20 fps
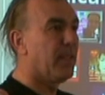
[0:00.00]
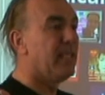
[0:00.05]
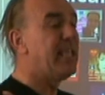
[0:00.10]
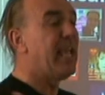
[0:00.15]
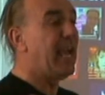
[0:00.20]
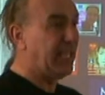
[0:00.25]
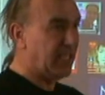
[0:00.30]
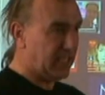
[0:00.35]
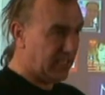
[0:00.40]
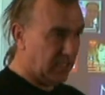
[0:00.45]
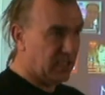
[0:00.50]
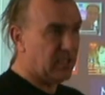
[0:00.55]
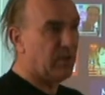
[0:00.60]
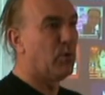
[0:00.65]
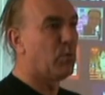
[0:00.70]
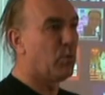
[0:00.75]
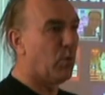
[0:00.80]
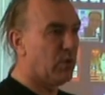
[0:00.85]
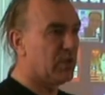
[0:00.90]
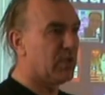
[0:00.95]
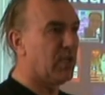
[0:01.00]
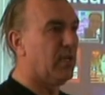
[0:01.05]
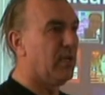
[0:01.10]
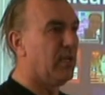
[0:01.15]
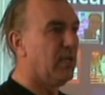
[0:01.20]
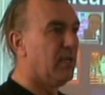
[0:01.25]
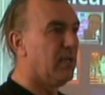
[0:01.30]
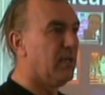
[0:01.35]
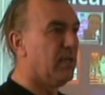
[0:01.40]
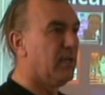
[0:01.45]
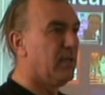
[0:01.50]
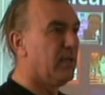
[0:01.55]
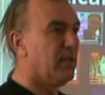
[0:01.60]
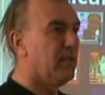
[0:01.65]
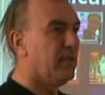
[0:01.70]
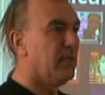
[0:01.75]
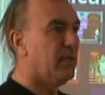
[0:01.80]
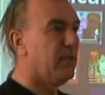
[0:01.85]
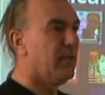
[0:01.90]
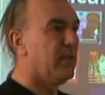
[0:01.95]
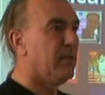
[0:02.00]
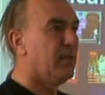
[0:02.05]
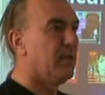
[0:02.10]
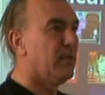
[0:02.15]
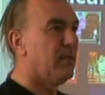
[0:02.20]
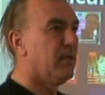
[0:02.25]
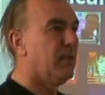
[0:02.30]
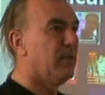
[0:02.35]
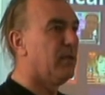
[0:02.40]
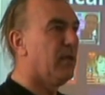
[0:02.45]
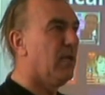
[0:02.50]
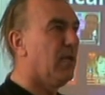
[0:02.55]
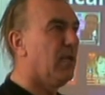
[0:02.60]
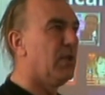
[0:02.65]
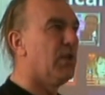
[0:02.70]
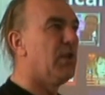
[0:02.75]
Yes, yeah, distilled water. Reverse osmosis?